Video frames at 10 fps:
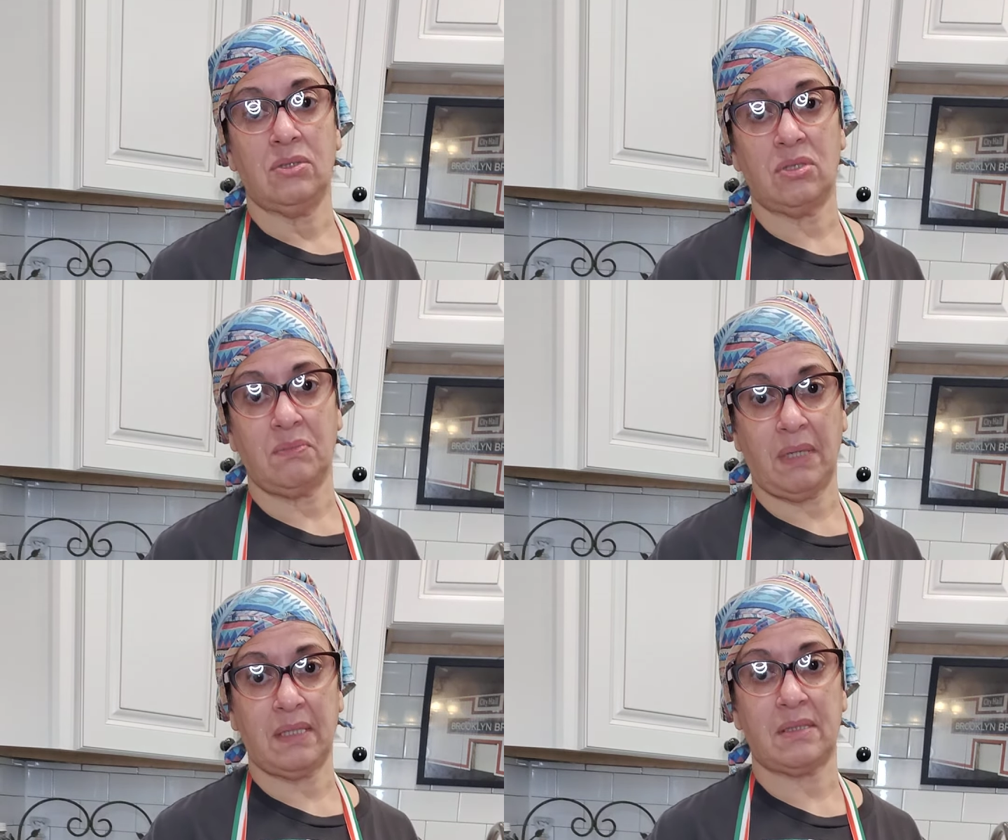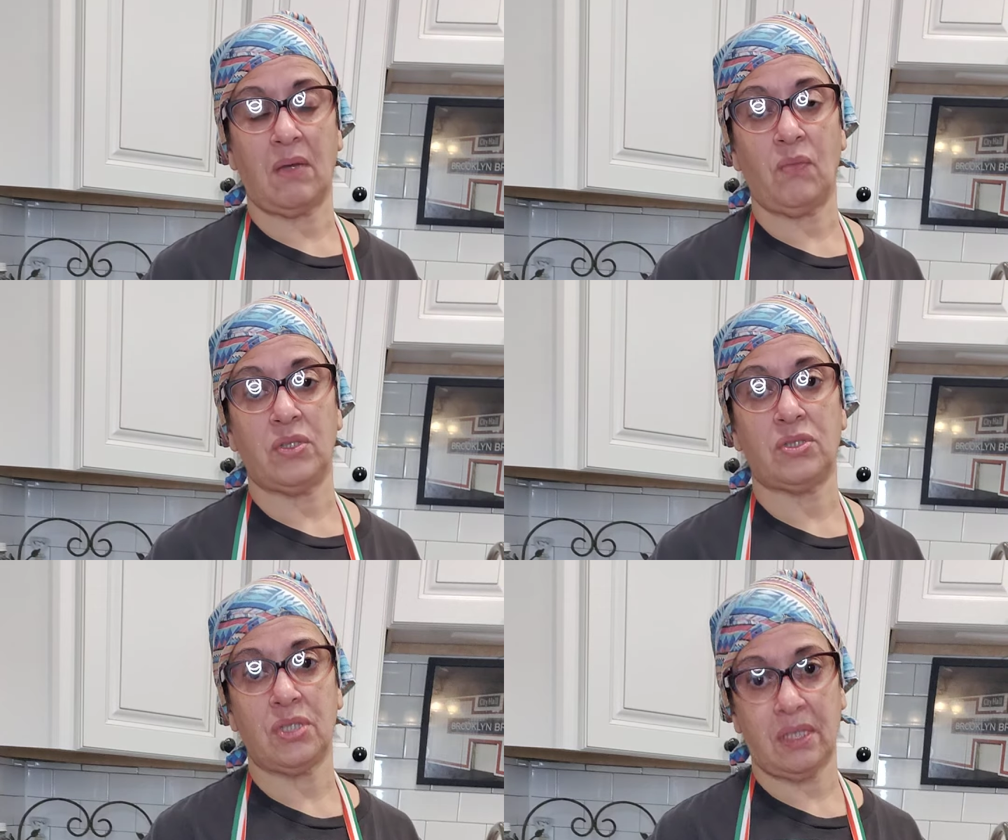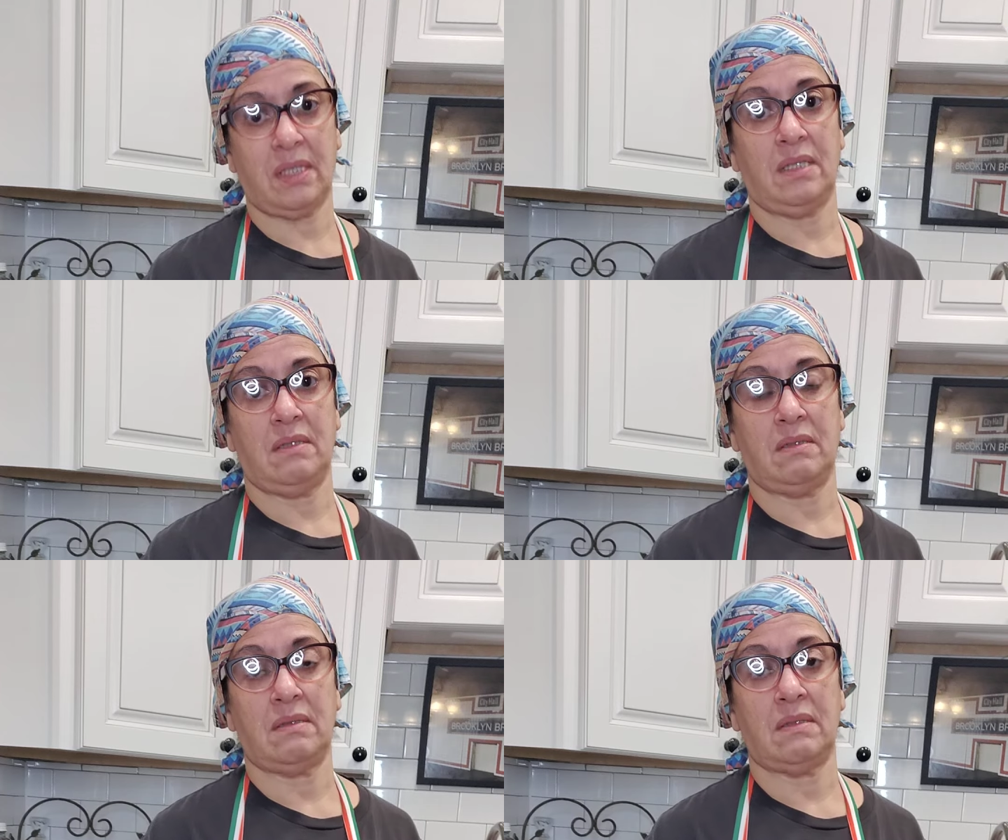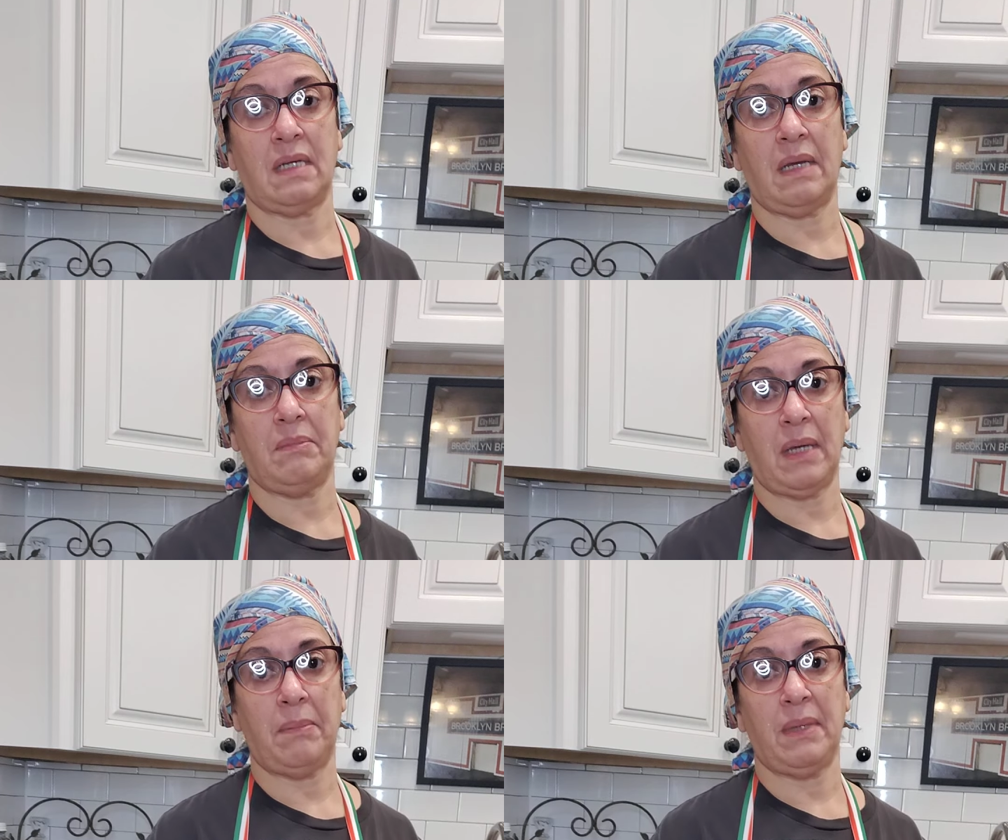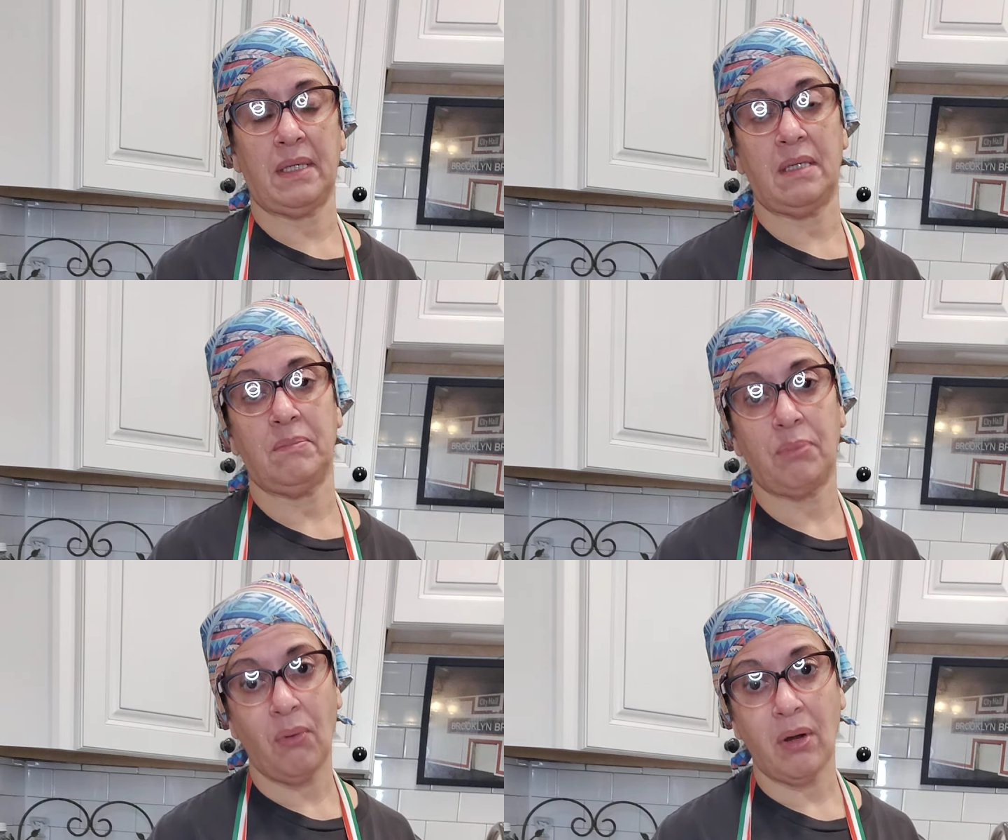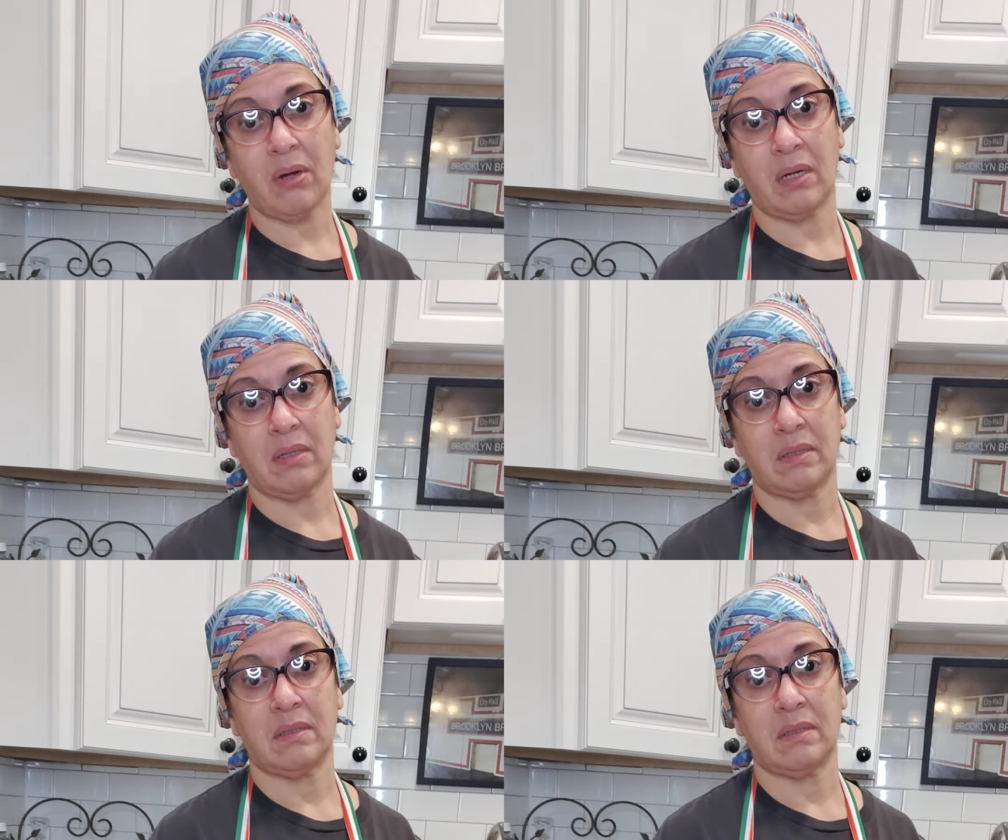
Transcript: to make some with chicken. I'm making pork